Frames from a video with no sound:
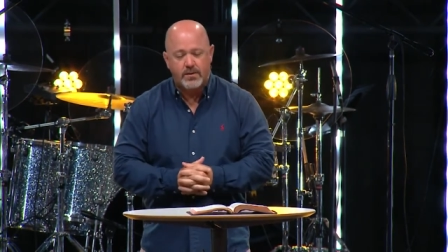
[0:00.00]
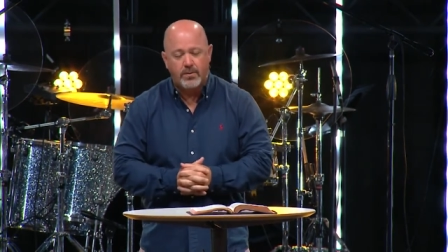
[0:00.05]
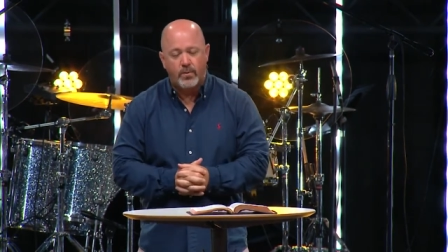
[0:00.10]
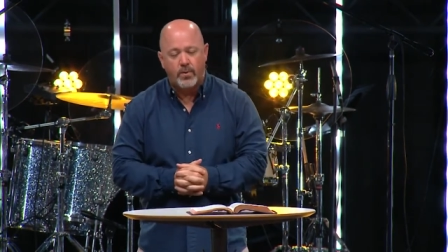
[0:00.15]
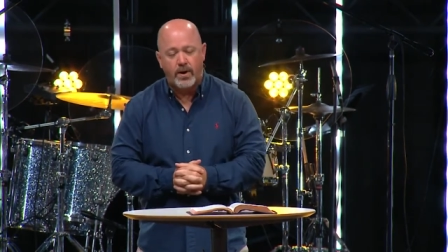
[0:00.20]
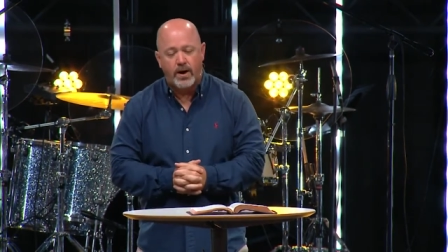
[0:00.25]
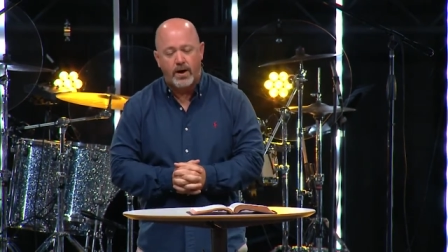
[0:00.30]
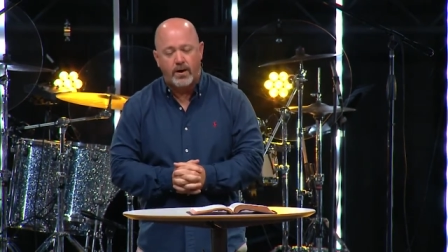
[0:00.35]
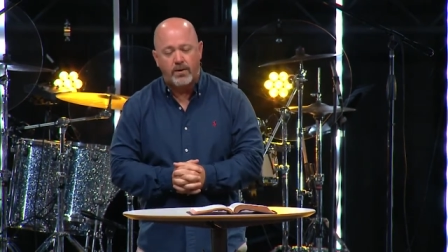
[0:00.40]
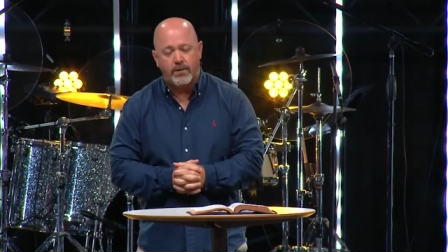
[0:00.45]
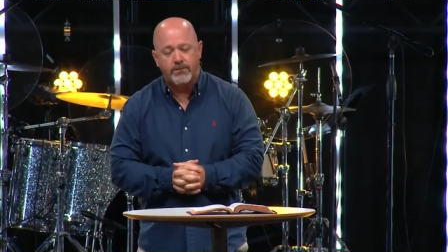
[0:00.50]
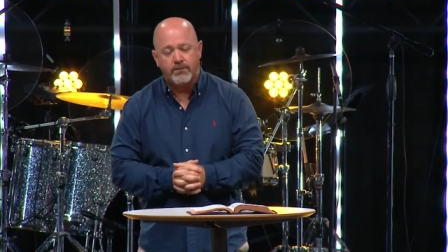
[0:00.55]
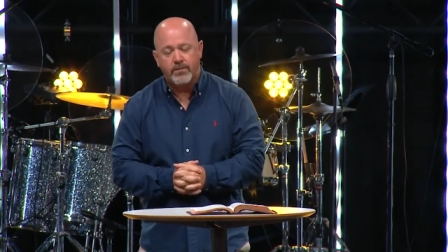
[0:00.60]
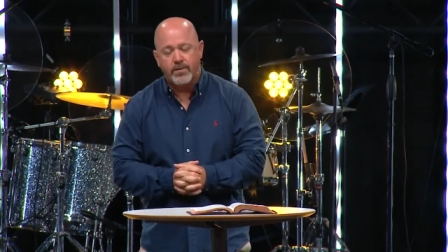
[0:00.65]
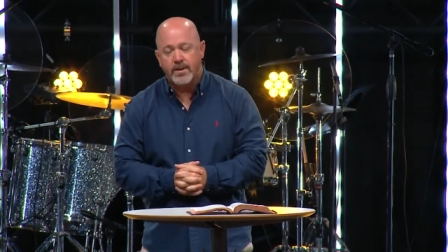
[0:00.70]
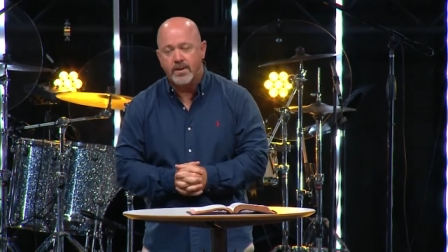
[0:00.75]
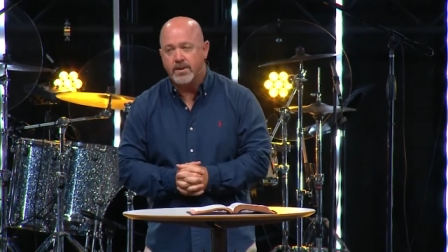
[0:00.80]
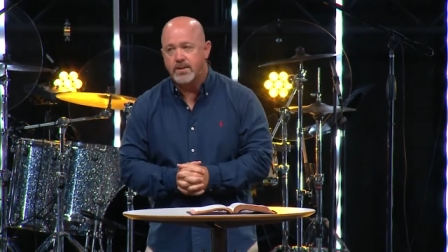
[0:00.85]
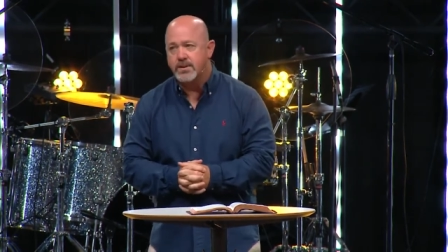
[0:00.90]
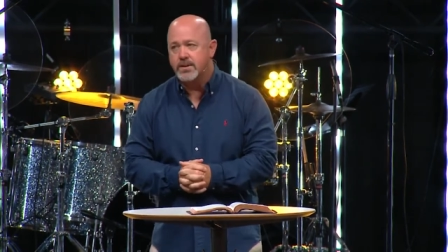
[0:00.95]
Well,
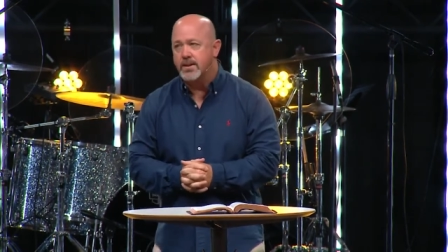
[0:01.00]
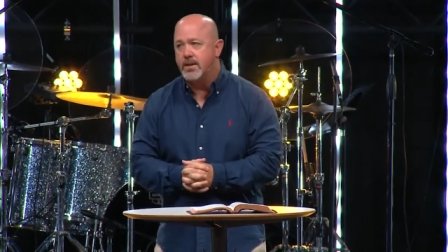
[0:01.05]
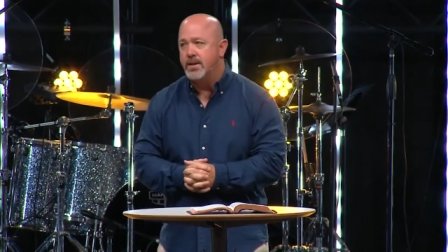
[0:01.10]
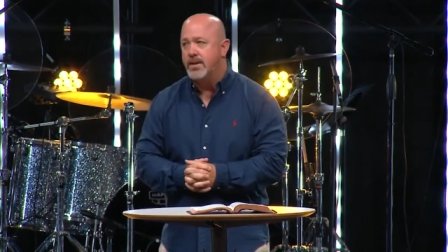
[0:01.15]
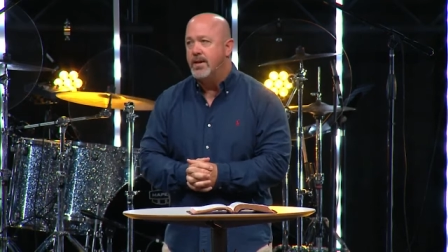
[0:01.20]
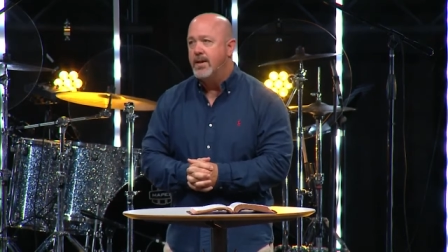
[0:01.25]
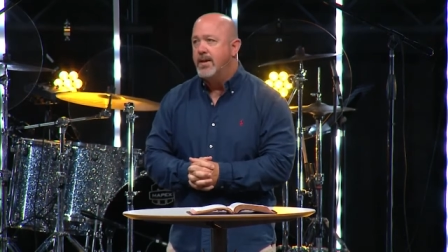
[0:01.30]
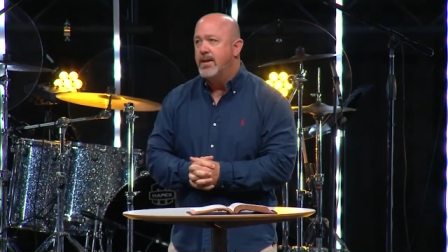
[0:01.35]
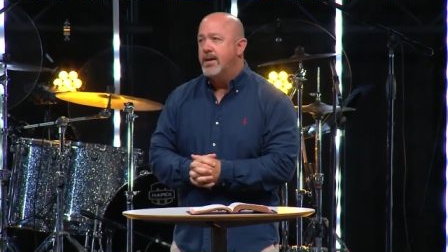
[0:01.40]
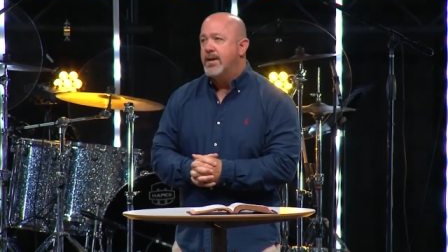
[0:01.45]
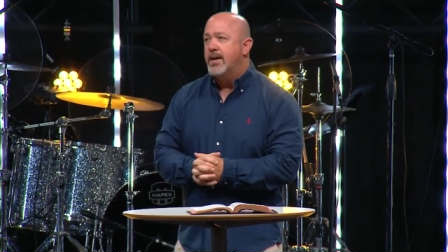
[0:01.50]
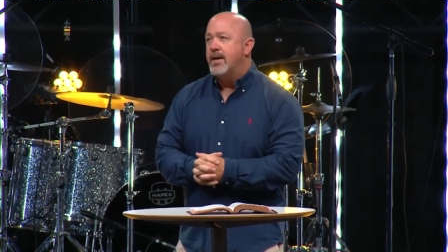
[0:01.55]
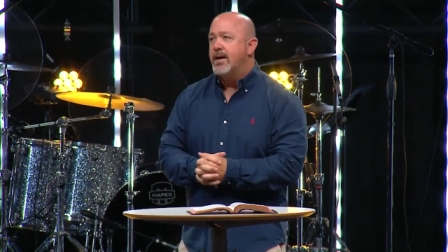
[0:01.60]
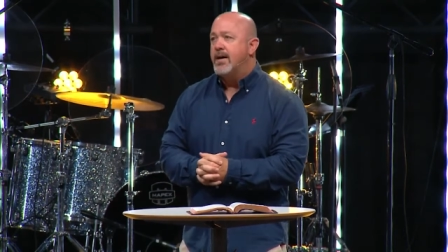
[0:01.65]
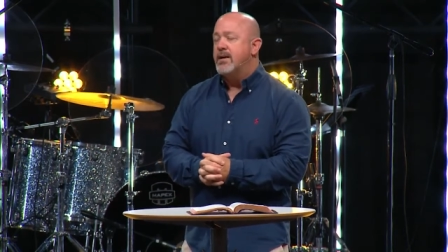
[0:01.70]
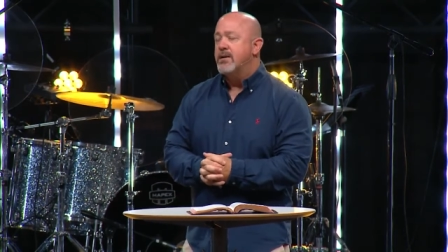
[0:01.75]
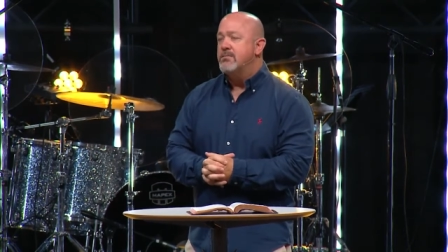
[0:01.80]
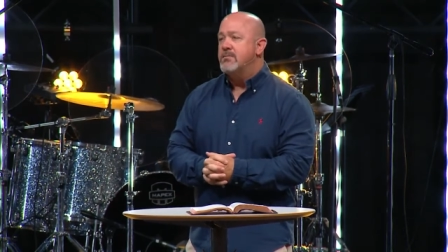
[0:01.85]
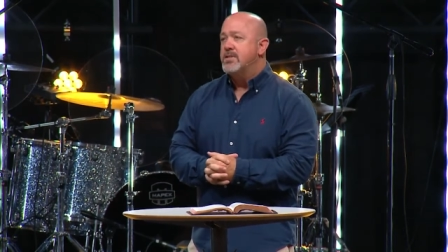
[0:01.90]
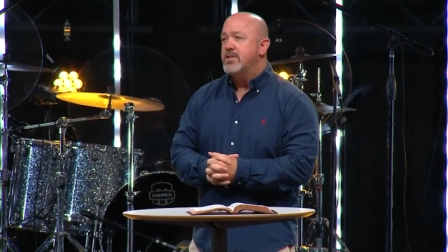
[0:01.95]
listen,
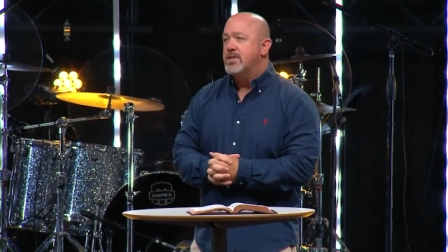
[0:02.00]
um,